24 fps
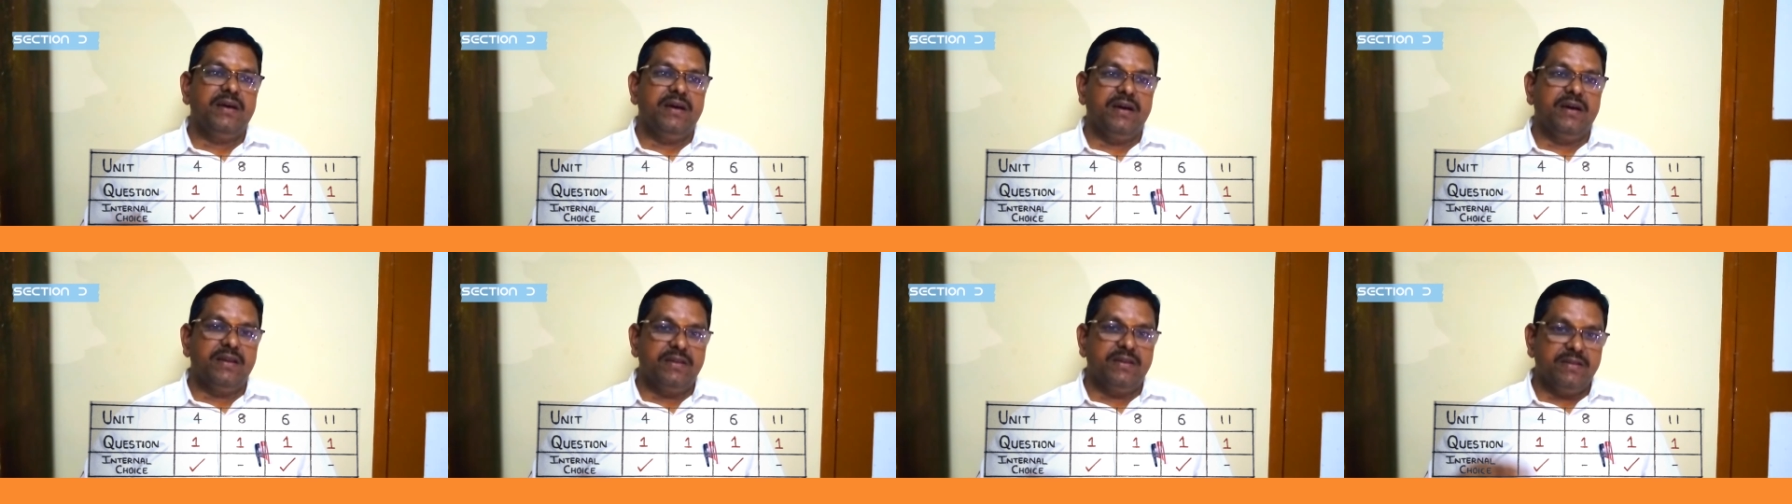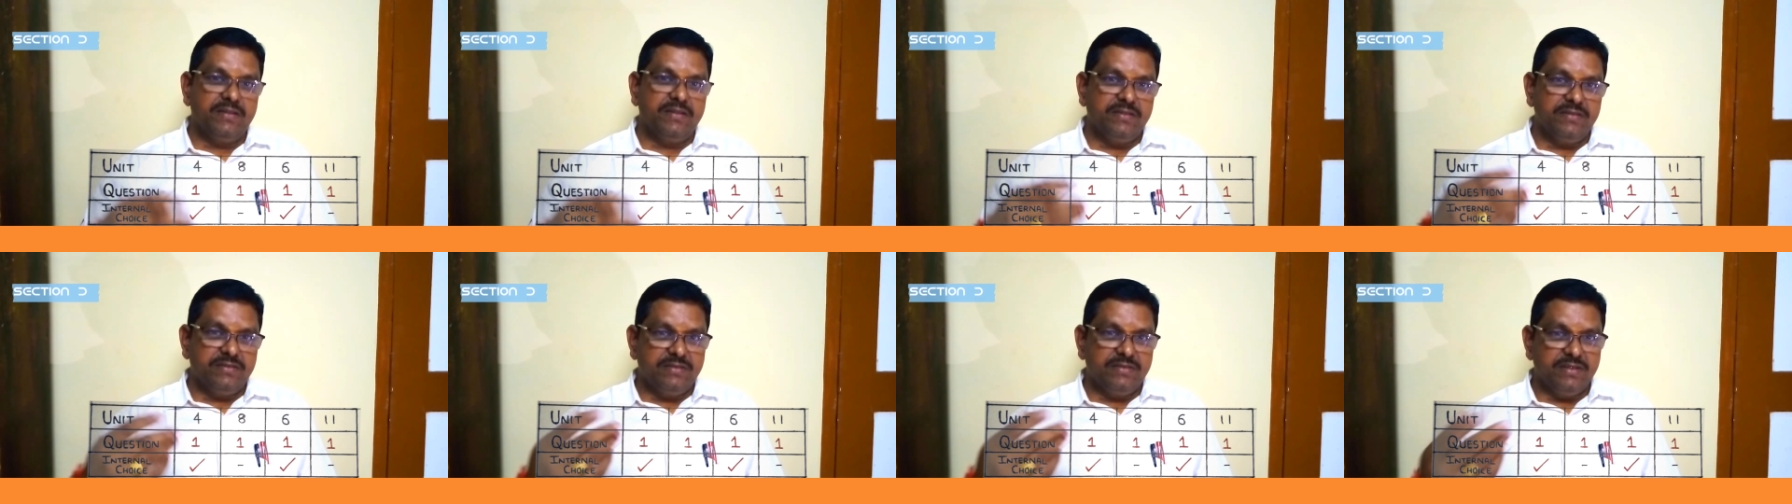or
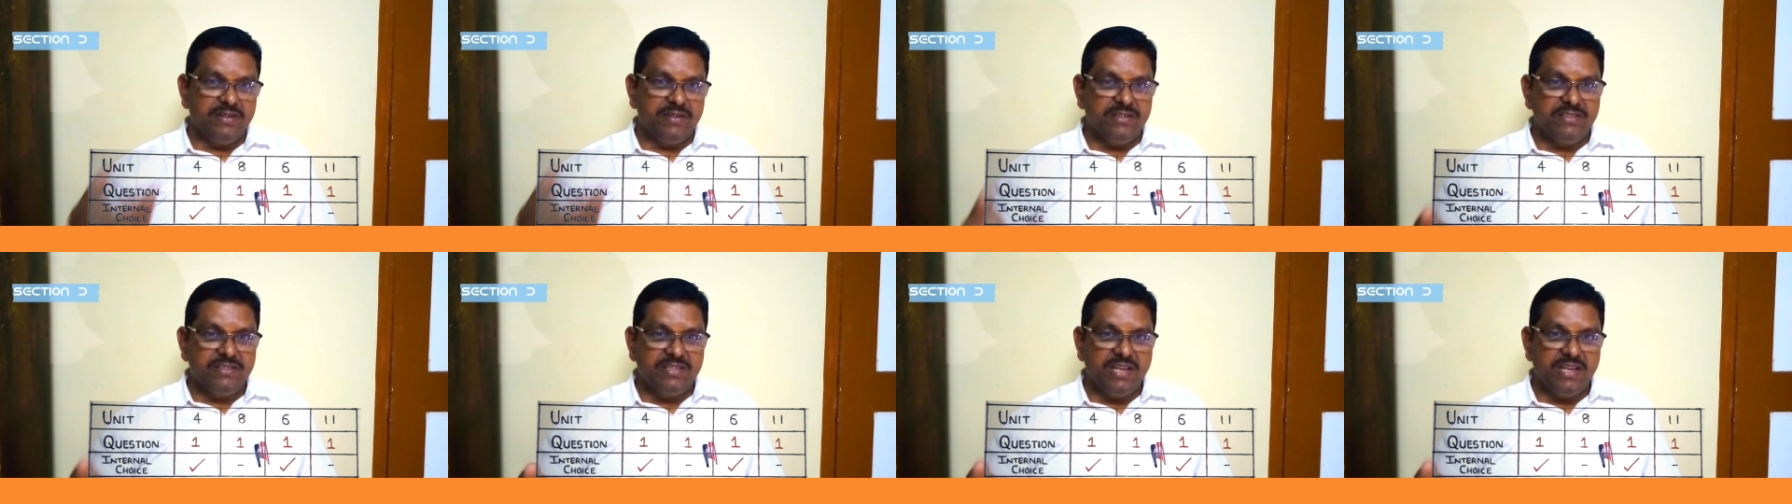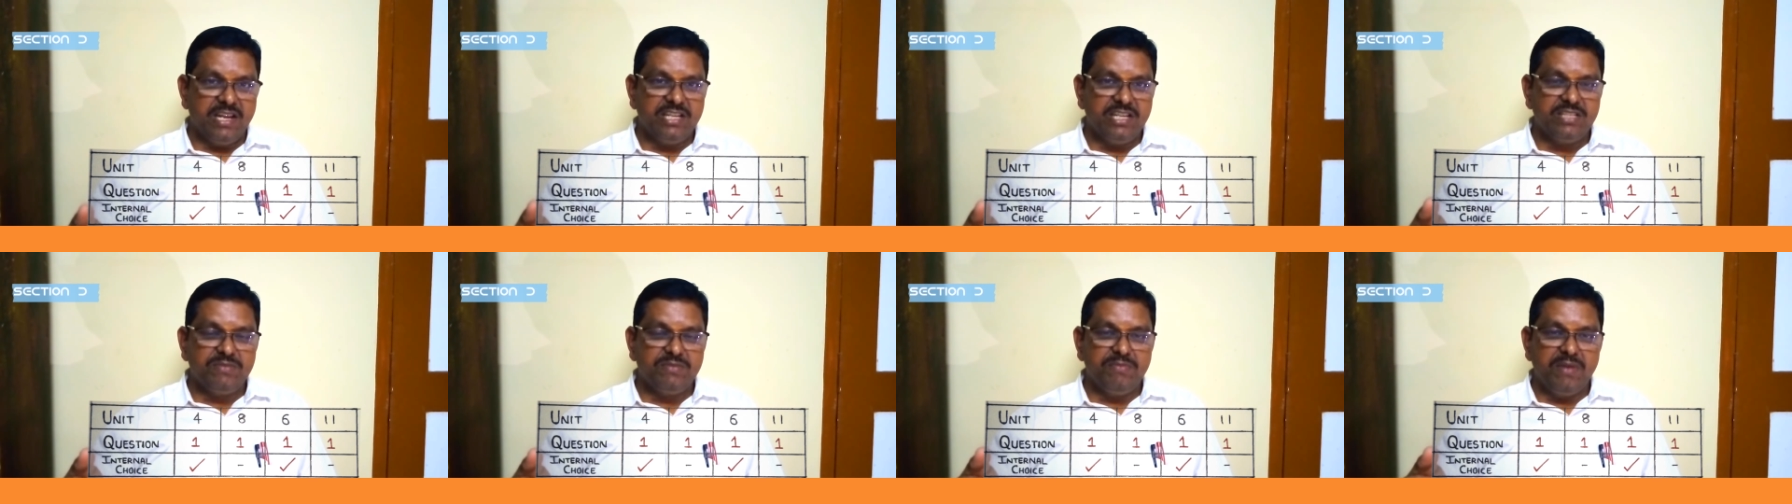third
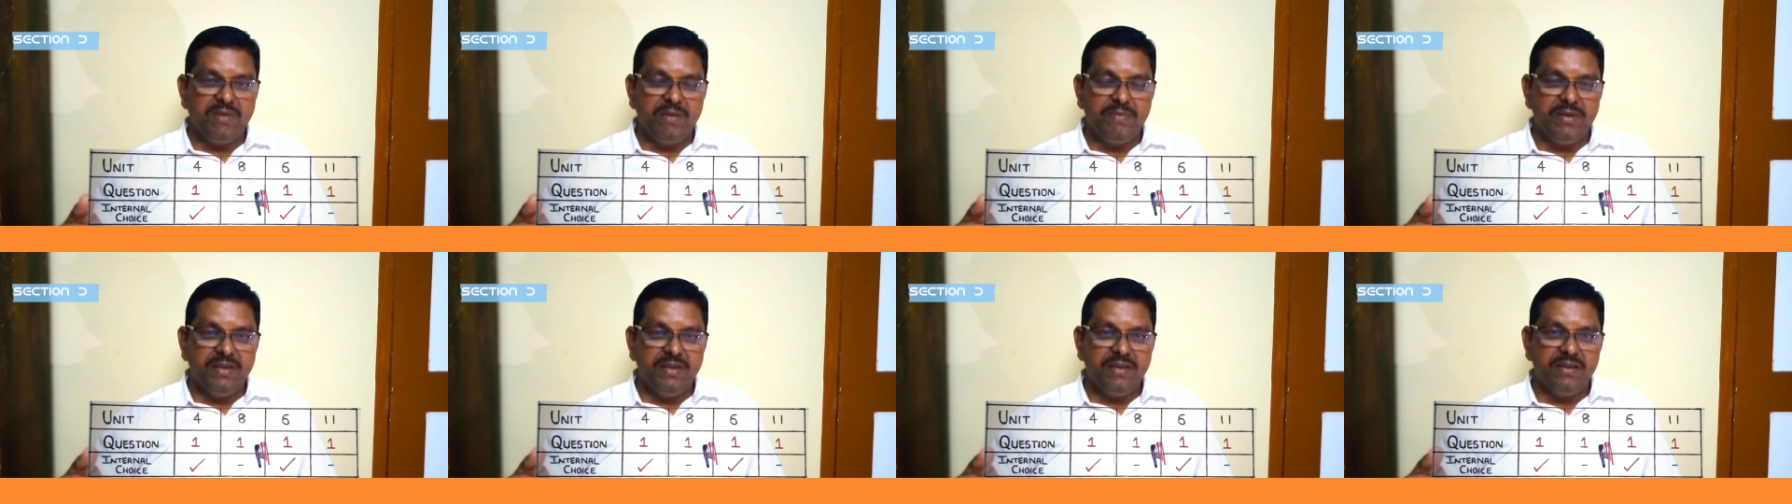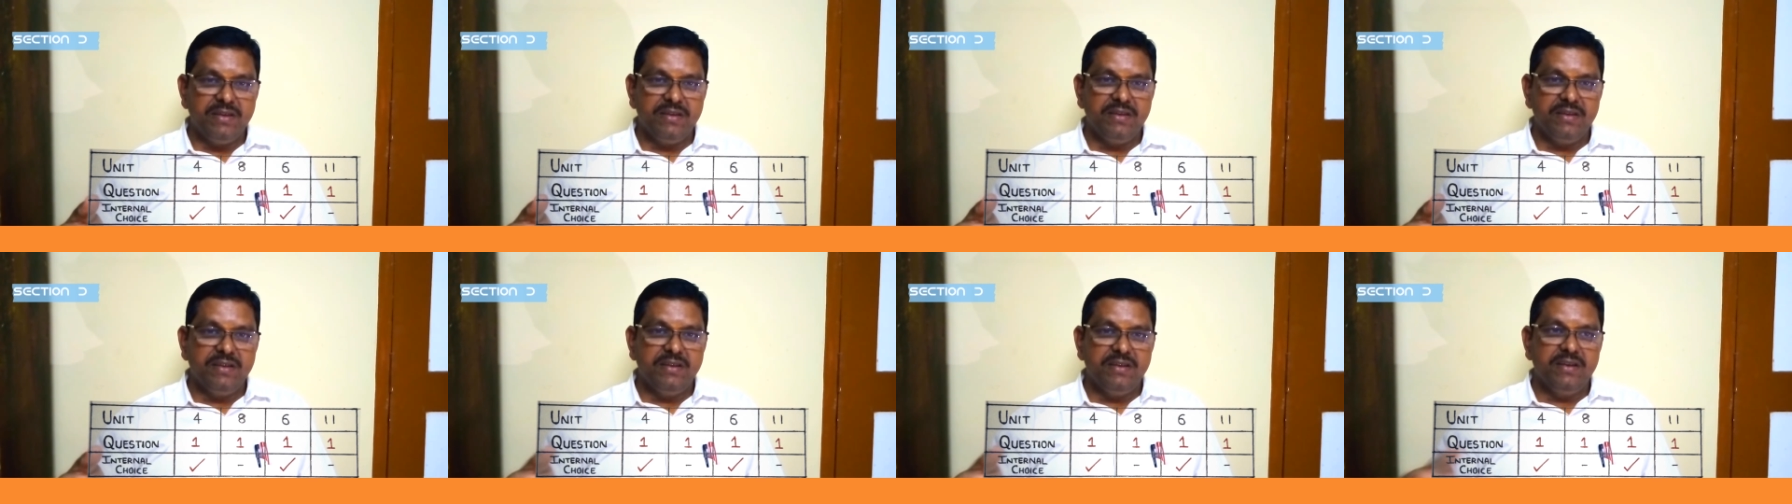chance may
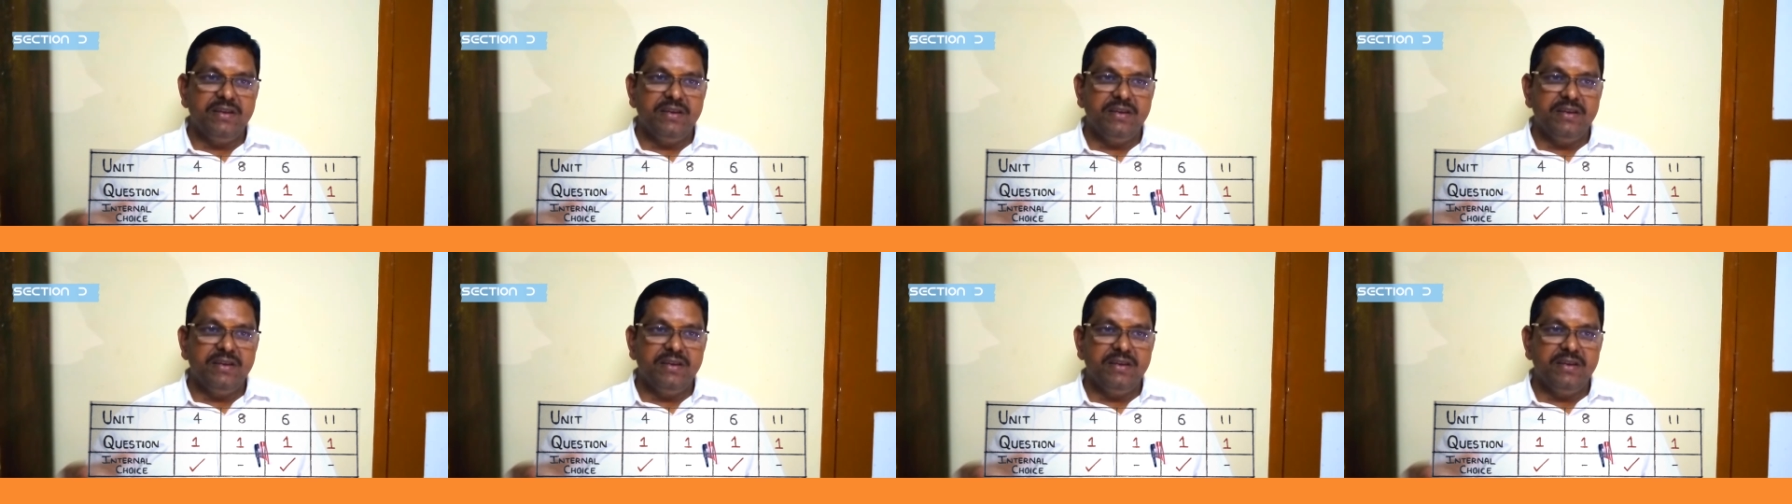be